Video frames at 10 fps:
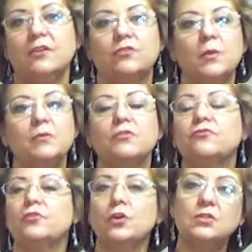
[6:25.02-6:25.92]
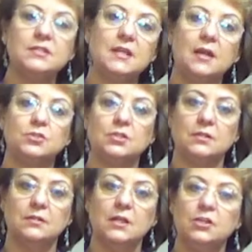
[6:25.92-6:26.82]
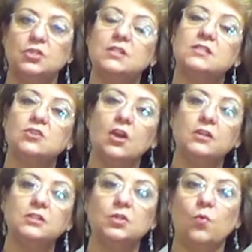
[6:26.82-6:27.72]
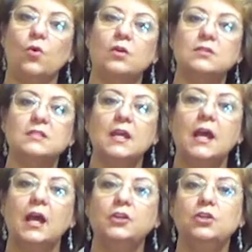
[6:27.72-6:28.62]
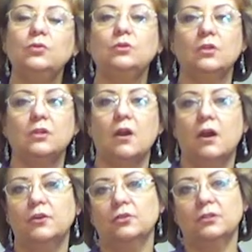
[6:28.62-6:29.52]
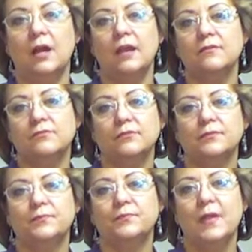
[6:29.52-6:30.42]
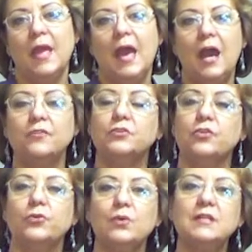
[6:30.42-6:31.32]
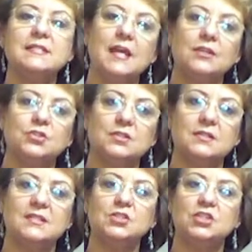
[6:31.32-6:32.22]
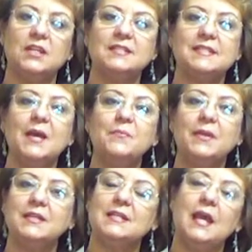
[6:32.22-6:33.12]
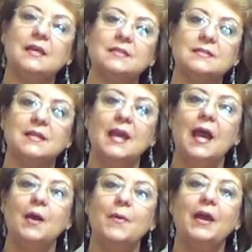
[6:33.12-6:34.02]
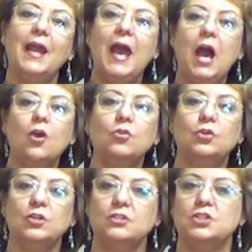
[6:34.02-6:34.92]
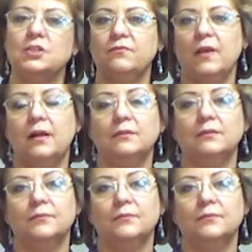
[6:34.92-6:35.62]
From the first session, she started towards a new look on her life. After three sessions, she sent me a text about how good she felt.